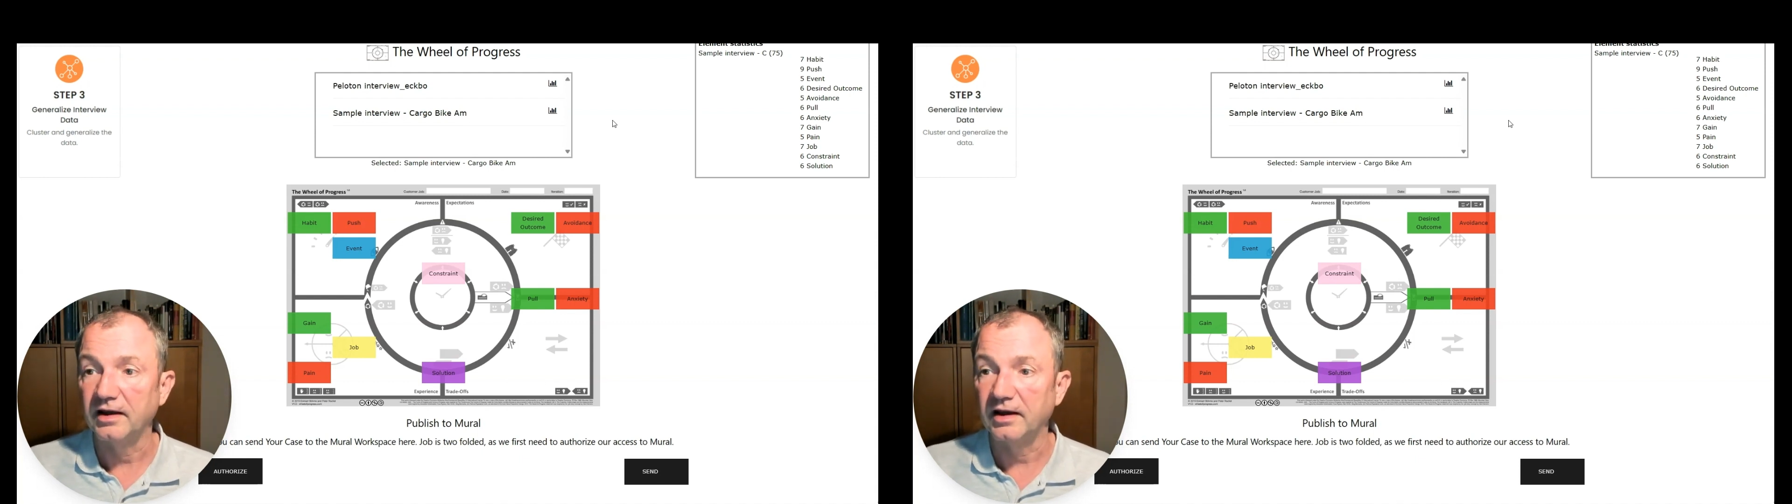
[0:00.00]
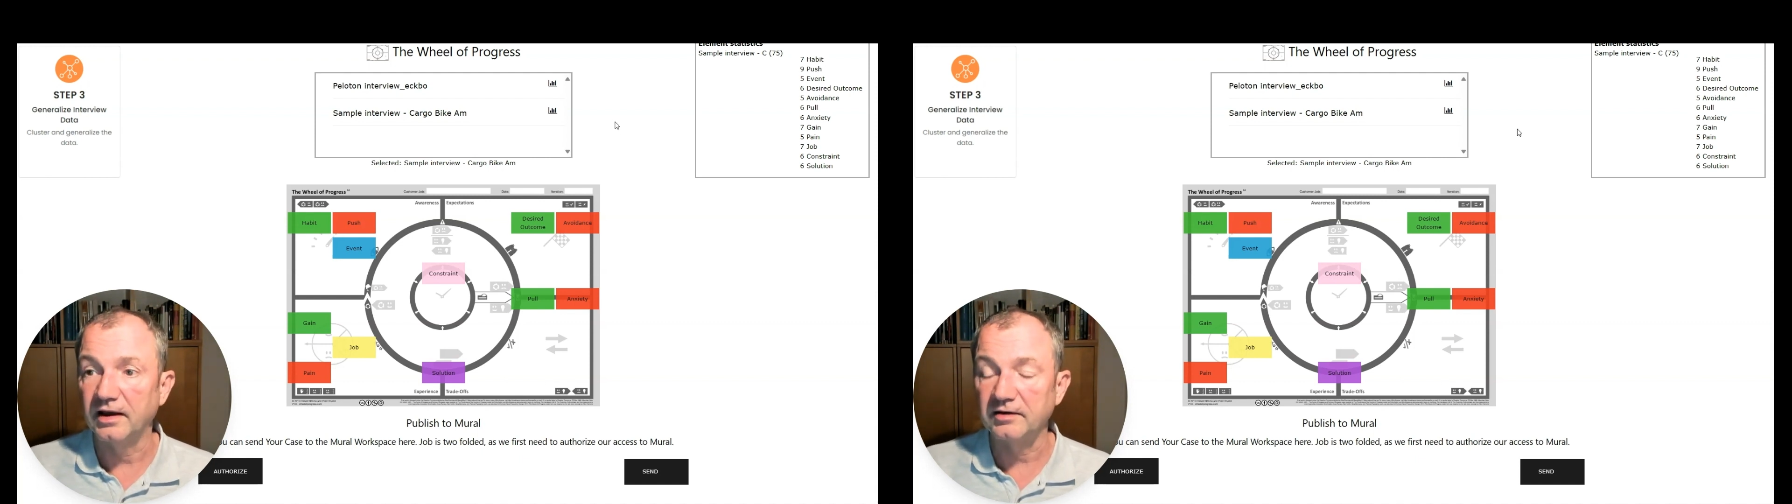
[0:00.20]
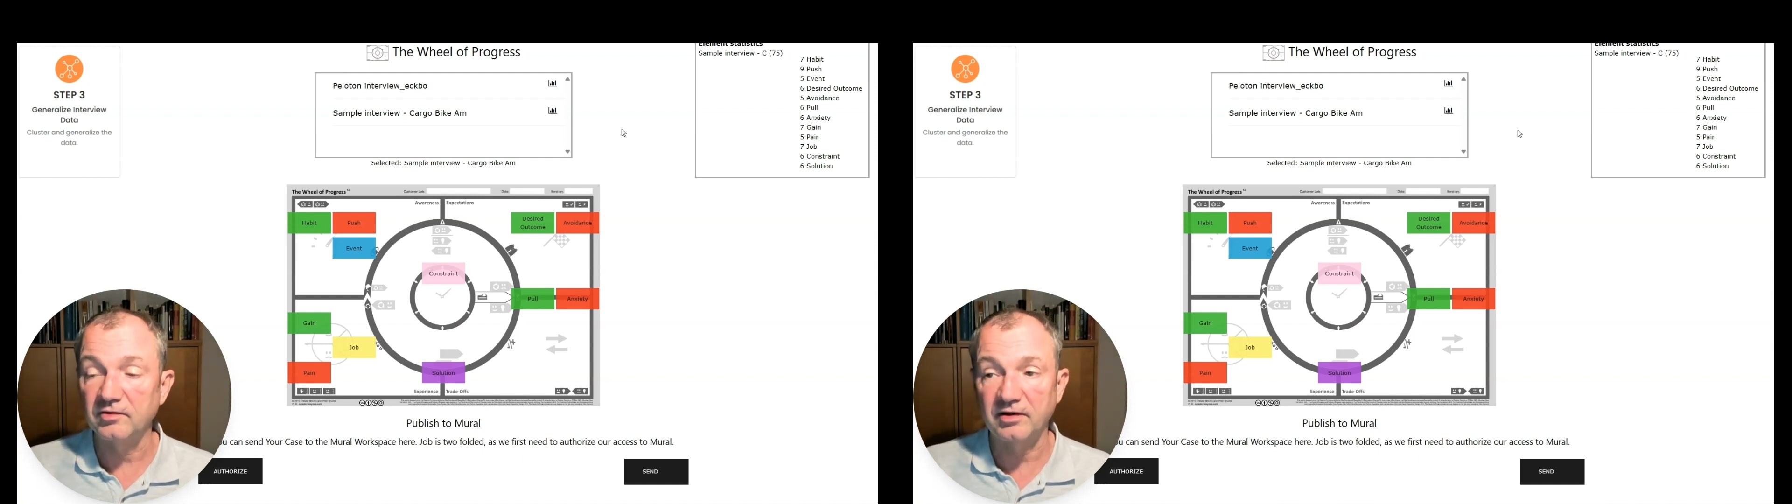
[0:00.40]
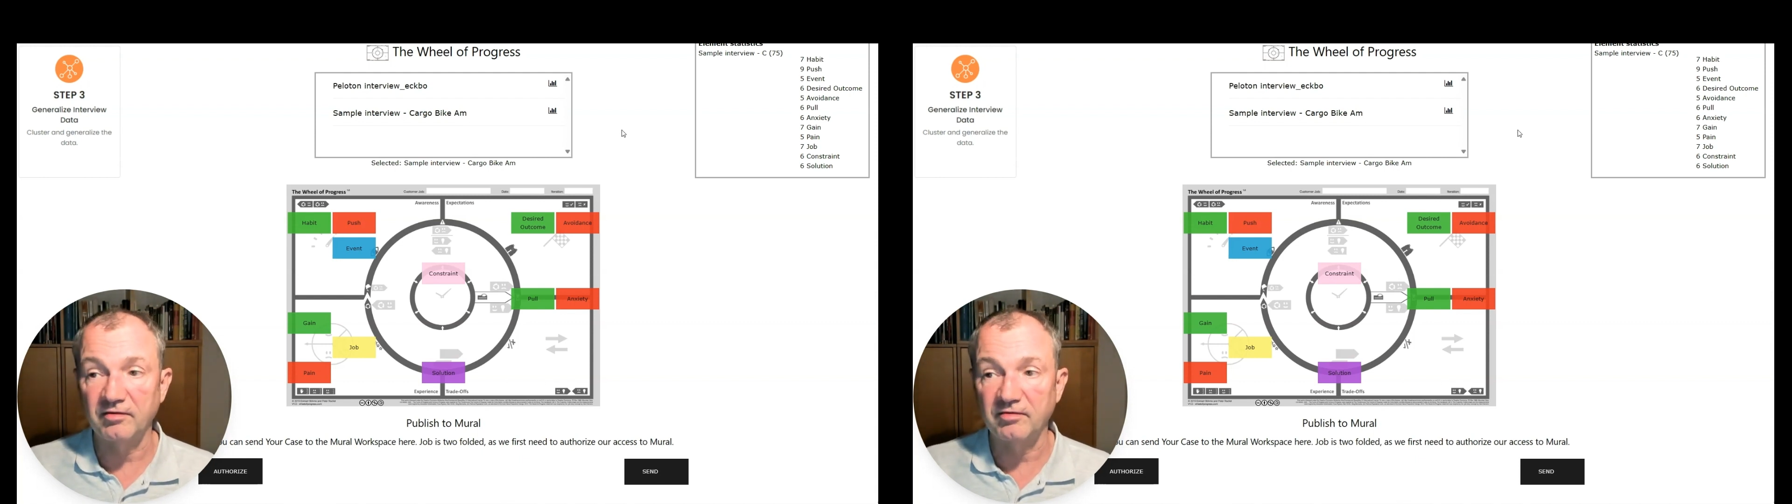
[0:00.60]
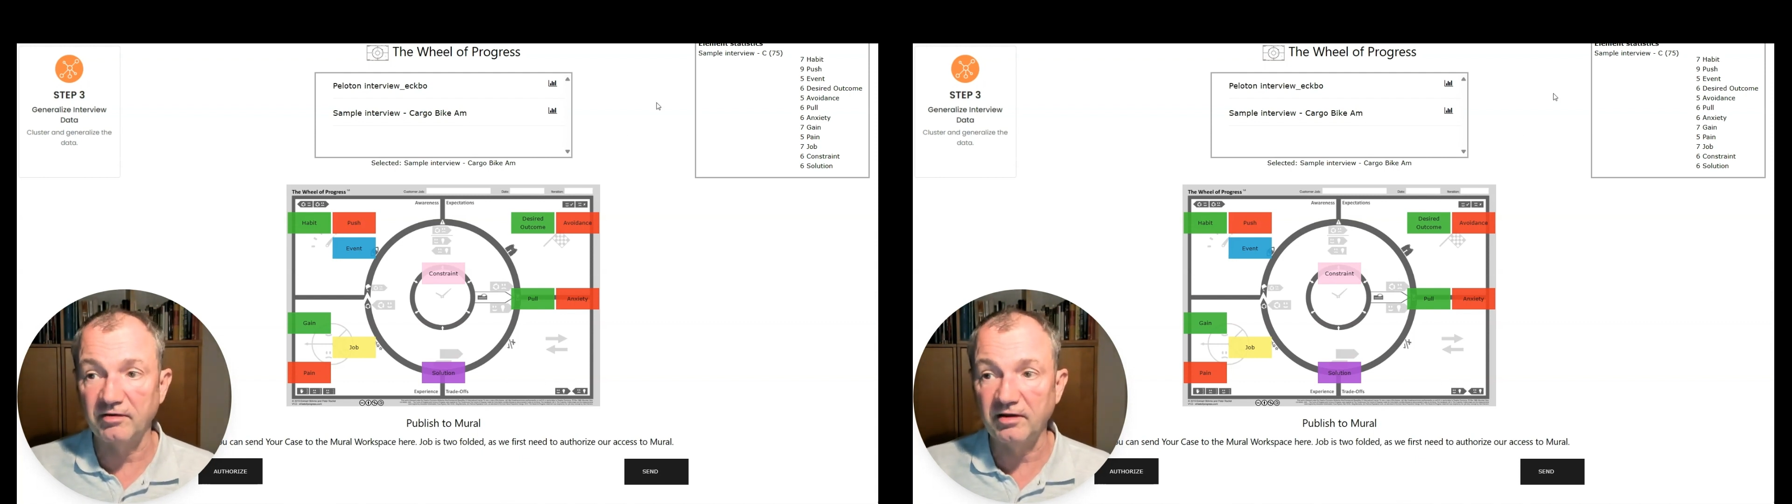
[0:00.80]
and you can
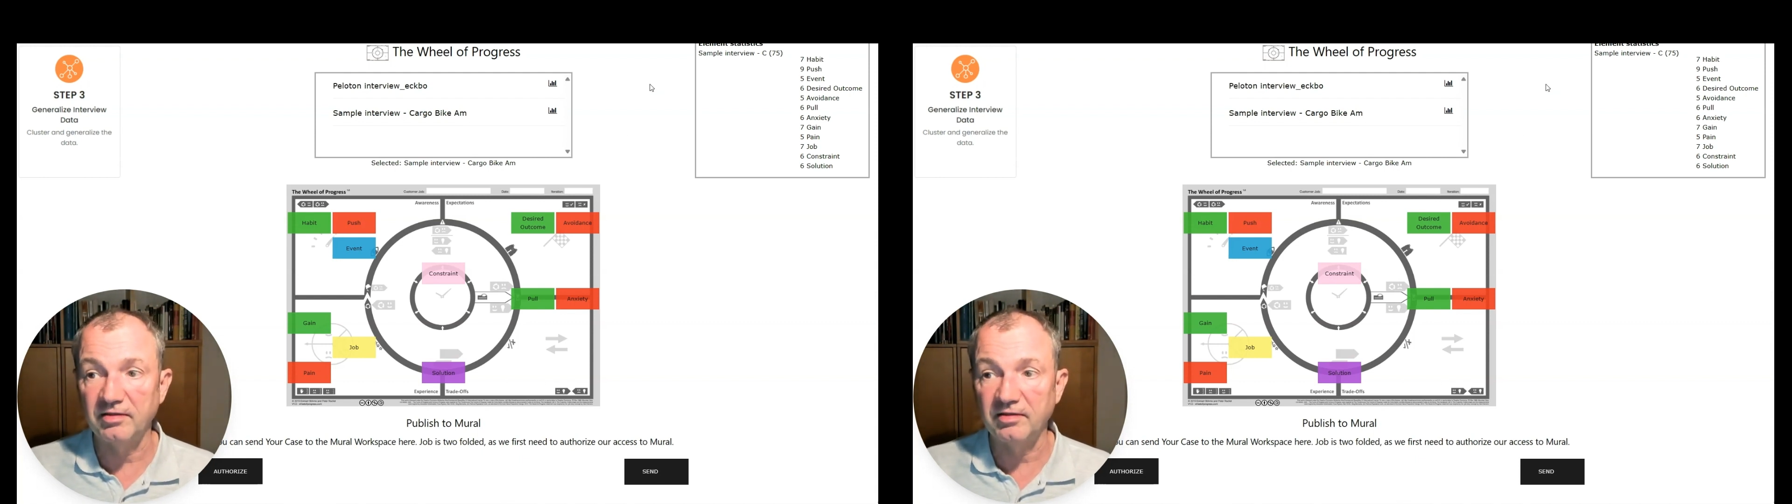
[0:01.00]
see